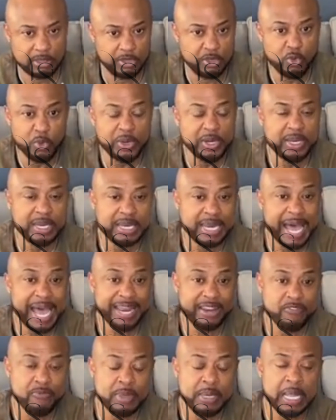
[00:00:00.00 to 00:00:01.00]
you would
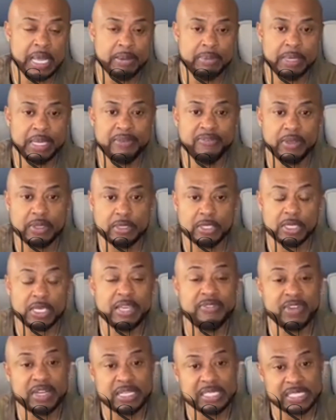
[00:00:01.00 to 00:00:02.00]
not have been able to
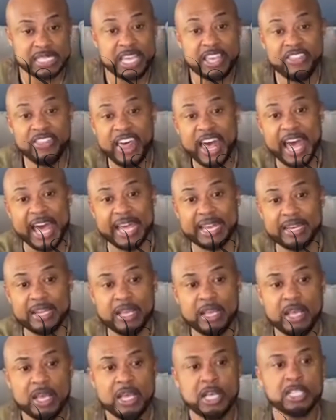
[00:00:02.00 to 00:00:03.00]
even say that.
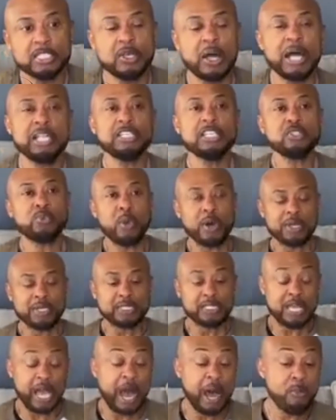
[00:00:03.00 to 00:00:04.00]
So I just want to
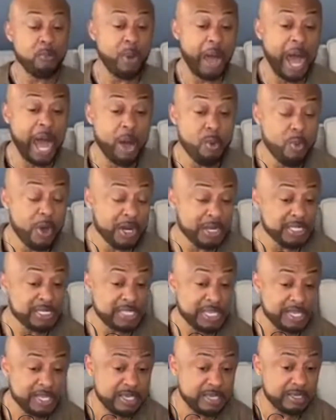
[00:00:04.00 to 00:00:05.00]
see, I want to
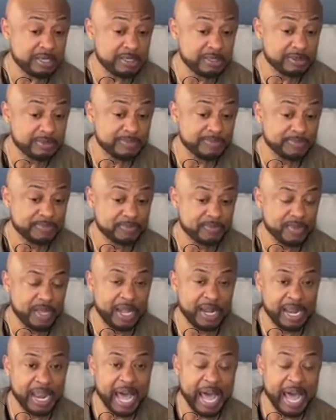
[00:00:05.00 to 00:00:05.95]
see a